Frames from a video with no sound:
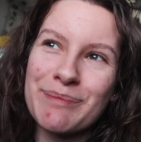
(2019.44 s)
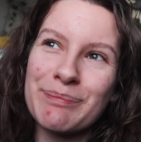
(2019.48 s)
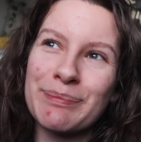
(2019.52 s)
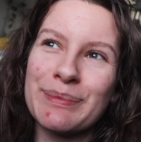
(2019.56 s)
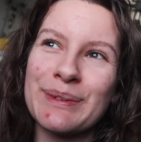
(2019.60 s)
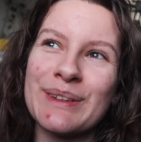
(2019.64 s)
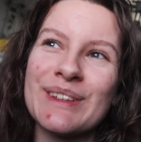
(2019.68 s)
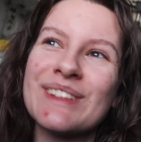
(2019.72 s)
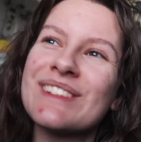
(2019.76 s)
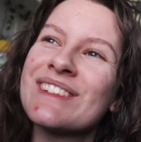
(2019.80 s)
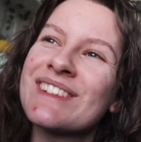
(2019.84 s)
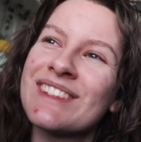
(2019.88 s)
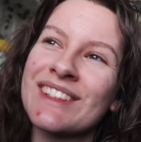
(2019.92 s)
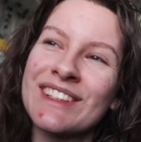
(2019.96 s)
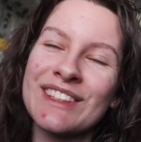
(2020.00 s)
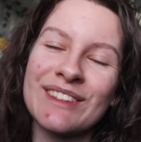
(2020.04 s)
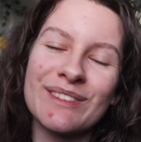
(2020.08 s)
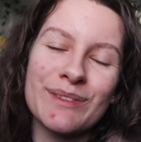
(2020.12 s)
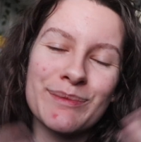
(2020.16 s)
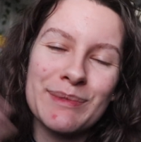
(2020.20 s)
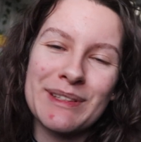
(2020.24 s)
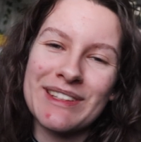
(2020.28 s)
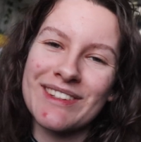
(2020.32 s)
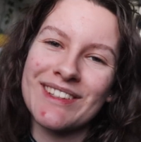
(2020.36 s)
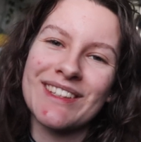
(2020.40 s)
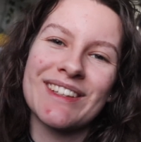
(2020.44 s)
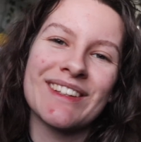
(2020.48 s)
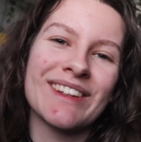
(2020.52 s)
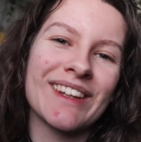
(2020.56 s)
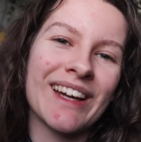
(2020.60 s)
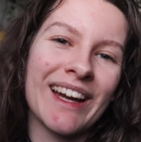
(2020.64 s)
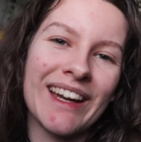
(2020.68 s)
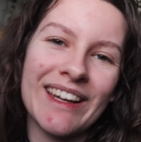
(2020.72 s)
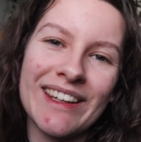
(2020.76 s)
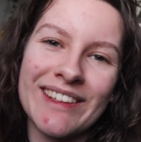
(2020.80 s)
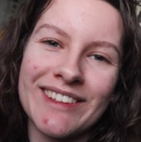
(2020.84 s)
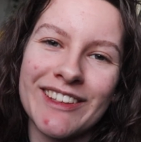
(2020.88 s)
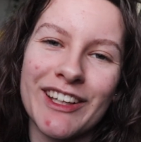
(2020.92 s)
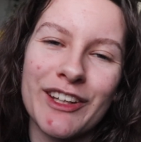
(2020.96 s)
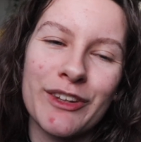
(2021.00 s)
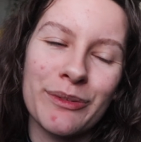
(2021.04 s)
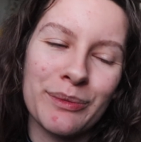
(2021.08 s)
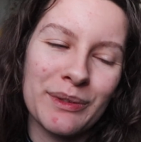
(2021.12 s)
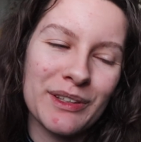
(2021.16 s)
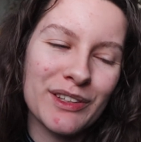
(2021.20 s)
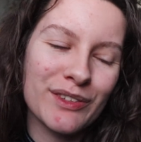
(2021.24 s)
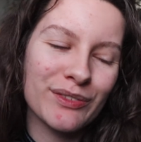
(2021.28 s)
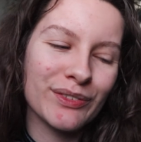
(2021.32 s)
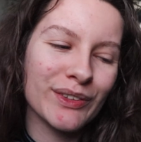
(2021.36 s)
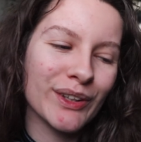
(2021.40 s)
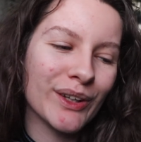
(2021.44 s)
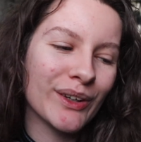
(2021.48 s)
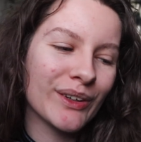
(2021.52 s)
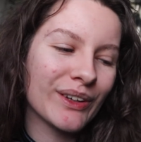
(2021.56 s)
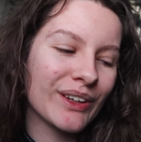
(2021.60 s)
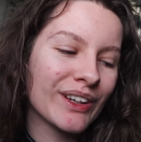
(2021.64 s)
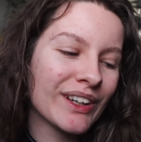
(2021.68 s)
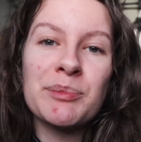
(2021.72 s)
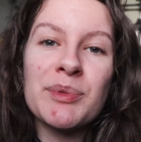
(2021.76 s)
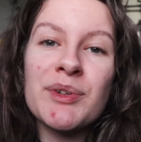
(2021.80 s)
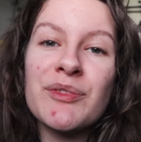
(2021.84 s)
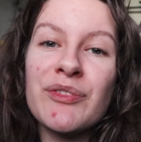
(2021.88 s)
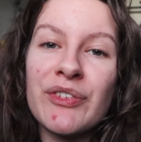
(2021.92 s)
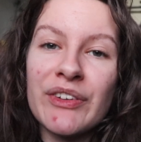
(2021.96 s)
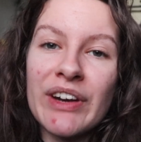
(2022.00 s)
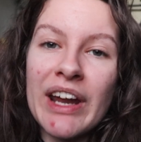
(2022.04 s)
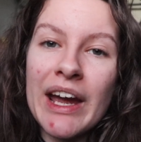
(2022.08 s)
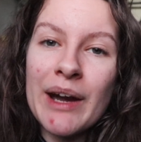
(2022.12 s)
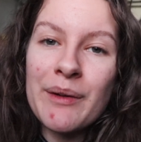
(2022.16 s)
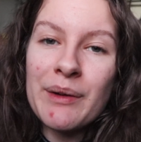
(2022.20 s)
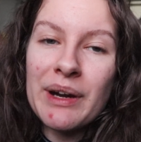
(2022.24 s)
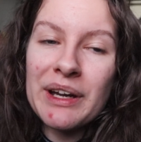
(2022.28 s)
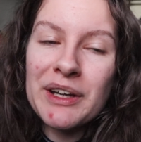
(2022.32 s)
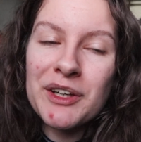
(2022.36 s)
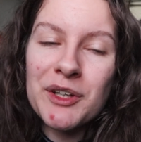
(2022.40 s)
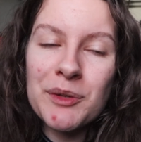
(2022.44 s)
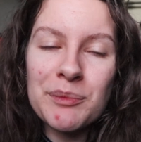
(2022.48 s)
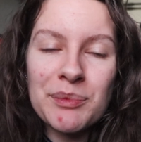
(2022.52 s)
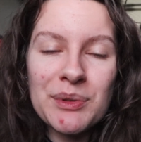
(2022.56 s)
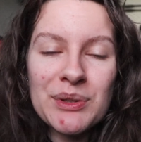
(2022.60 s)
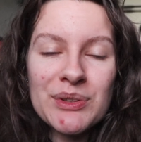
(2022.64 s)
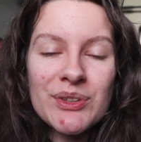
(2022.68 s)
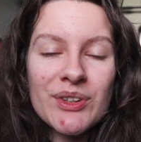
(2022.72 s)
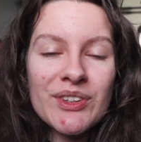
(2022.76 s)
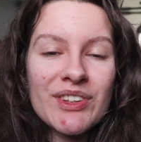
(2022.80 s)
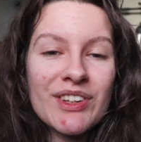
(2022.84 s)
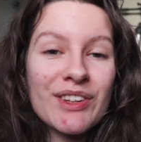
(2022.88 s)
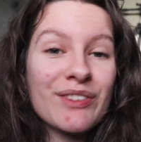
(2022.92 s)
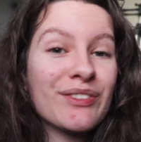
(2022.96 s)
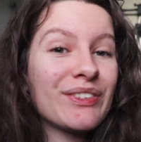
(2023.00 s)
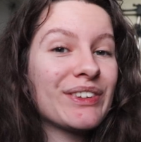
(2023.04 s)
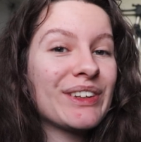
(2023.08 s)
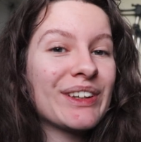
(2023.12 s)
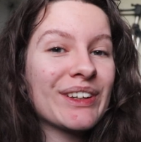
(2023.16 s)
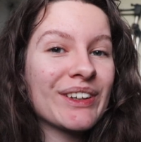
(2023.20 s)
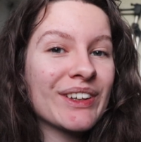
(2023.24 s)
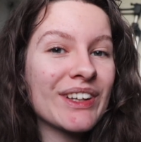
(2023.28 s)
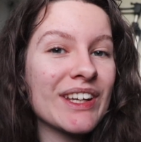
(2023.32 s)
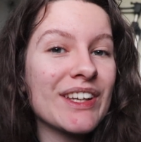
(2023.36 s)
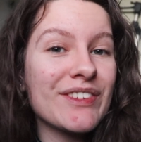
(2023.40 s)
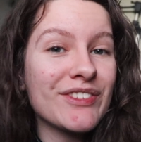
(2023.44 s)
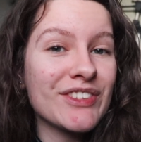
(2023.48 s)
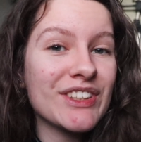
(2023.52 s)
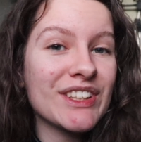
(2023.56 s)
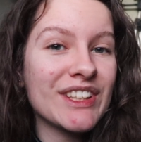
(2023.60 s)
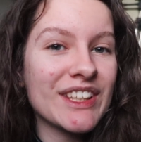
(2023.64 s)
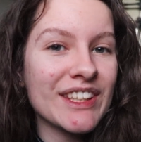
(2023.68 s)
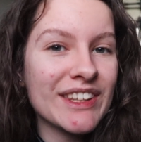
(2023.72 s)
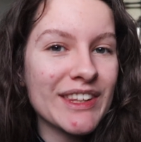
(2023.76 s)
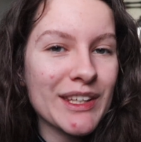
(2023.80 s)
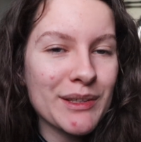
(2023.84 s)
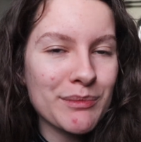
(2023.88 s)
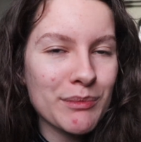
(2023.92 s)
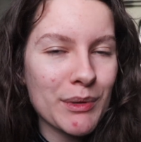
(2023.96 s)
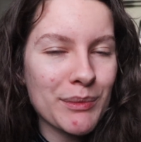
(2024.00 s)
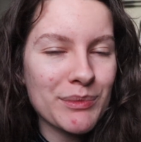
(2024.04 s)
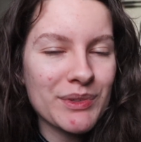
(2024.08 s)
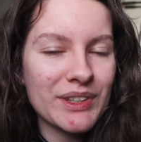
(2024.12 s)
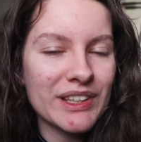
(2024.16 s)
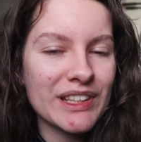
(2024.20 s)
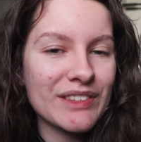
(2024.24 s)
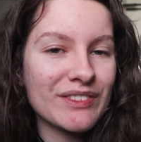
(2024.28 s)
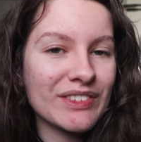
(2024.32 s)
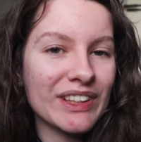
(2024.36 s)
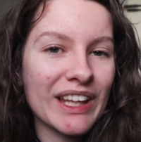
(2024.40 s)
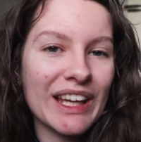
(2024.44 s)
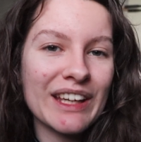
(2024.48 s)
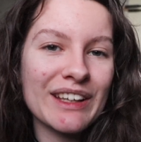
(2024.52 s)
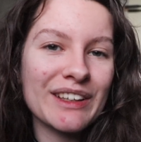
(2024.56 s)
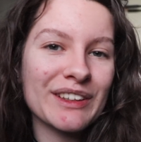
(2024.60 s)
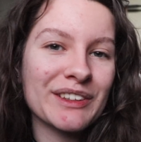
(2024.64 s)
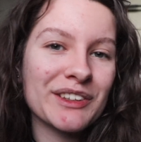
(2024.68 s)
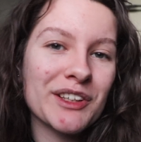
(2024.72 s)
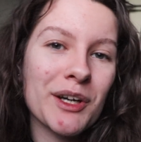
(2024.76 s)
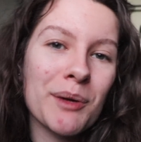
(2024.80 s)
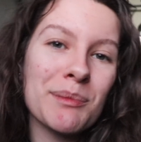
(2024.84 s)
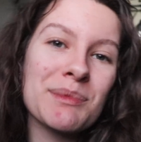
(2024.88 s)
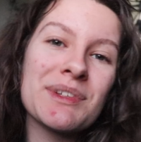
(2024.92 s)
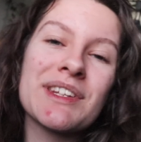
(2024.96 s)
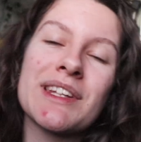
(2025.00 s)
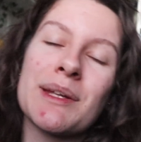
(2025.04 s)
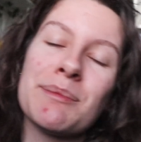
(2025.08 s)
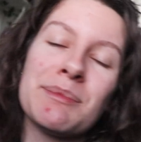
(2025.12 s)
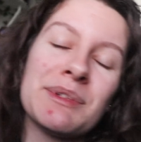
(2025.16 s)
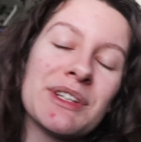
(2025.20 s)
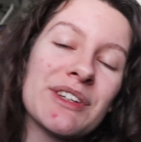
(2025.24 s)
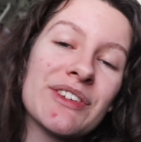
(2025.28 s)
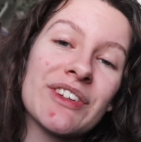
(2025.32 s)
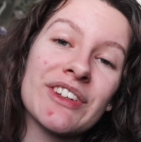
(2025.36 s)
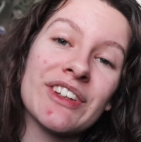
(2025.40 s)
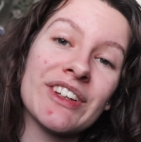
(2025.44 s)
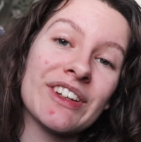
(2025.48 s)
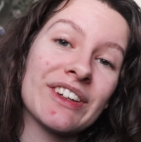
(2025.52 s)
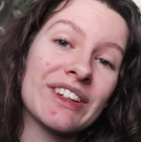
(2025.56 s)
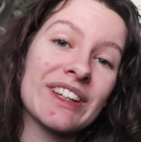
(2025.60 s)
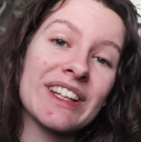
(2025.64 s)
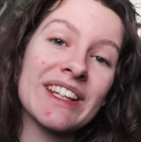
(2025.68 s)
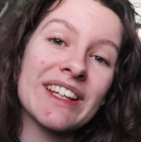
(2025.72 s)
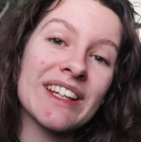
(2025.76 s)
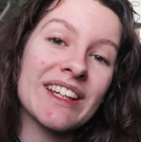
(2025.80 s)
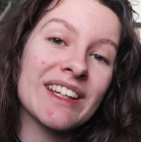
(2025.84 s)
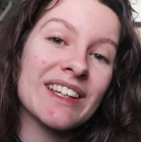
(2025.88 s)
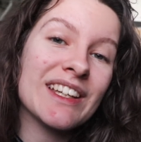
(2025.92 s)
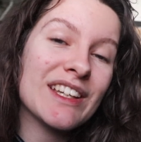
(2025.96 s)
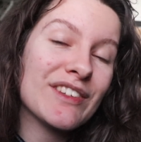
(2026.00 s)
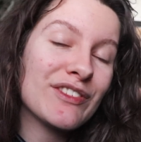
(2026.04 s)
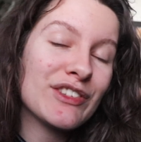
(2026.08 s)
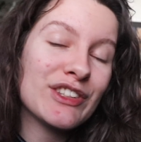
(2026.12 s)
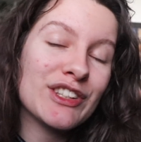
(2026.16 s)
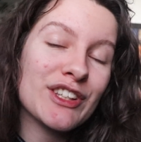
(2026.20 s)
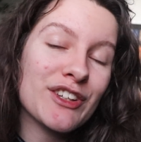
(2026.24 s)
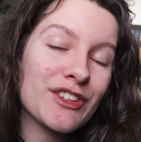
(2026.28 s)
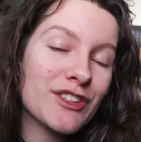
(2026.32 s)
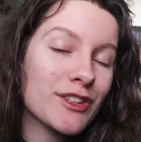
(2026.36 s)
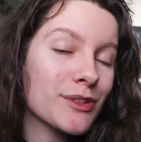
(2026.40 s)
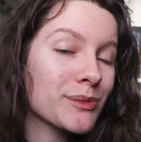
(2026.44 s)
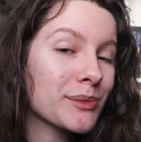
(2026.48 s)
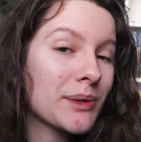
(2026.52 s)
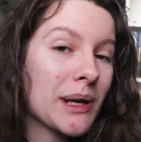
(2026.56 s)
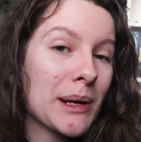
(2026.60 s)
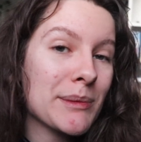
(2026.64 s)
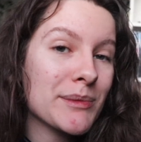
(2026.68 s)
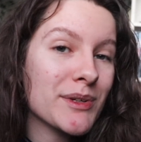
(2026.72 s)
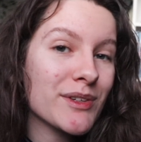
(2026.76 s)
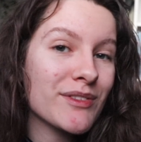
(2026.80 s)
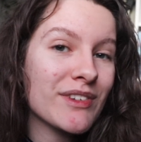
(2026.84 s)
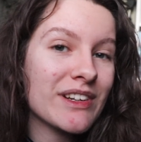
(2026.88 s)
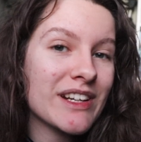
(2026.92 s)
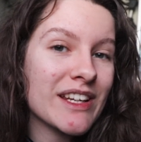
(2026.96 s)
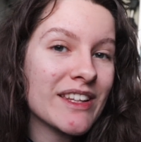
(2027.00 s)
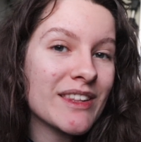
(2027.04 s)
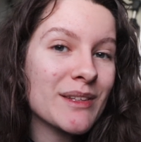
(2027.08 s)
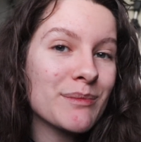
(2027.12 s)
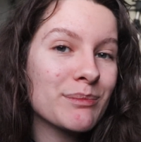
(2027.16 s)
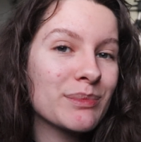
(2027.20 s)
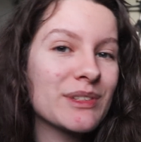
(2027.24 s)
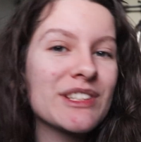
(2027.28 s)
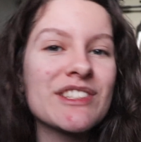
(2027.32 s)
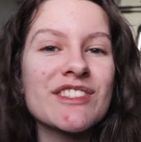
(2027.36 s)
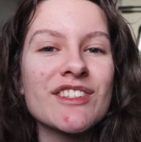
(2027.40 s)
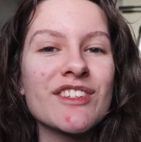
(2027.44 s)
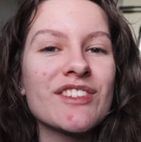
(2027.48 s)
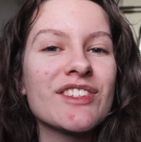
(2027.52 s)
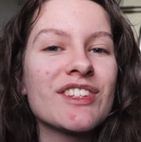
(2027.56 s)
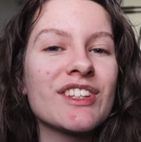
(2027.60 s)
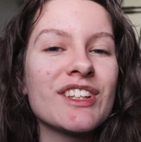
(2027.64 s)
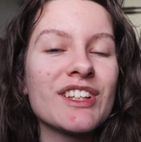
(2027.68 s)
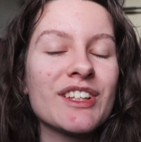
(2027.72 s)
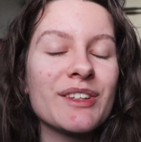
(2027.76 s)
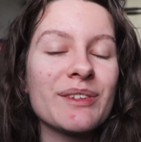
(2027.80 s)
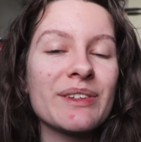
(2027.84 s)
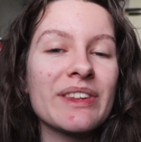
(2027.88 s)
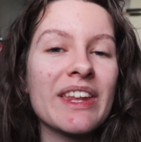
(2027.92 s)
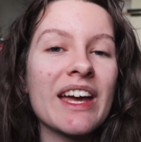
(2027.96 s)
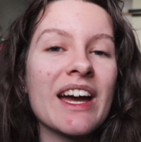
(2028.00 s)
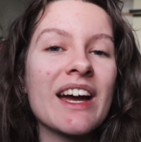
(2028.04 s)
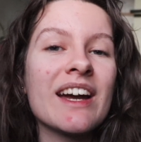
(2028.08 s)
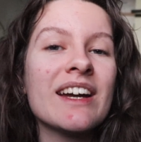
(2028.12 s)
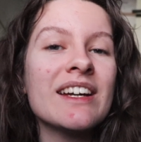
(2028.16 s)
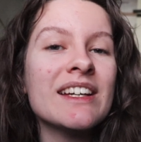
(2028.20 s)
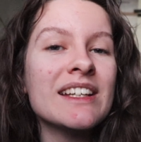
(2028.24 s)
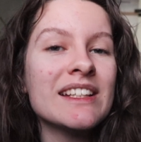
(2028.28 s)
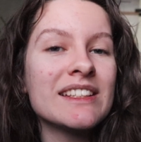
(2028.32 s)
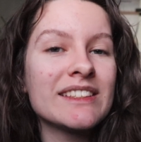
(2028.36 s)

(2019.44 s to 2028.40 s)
But you'll be seeing that in next week's vlog. But for now, I hope you enjoyed this video. If you did, then remember to leave a like and a comment to let me know that you're here. If you're not subscribed already, then please consider doing that.